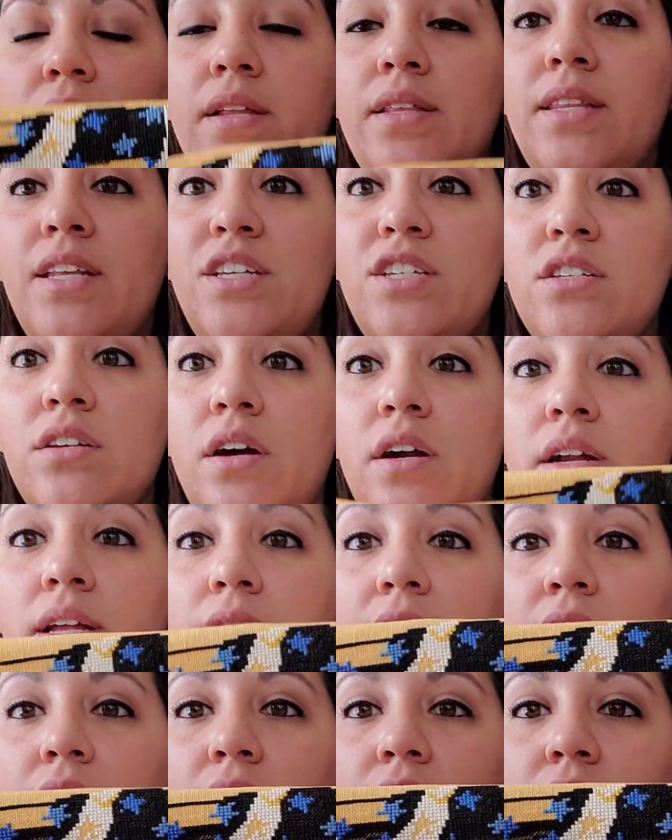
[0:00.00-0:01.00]
They started
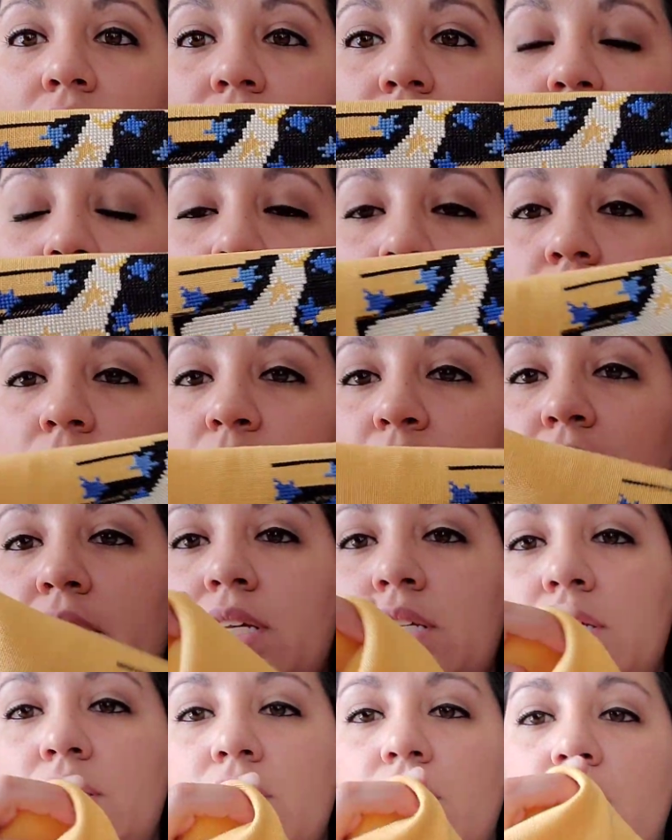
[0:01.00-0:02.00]
this on a
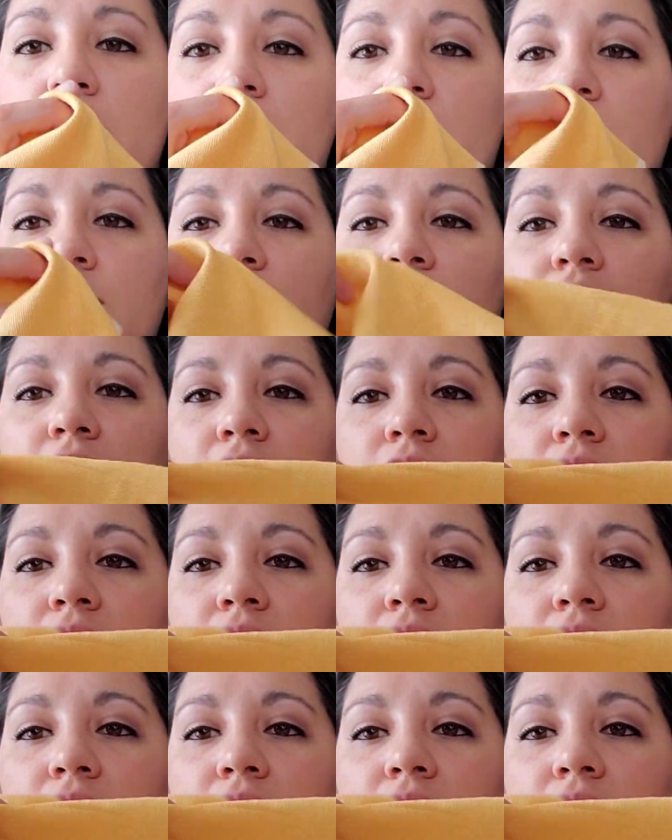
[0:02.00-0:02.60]
piece of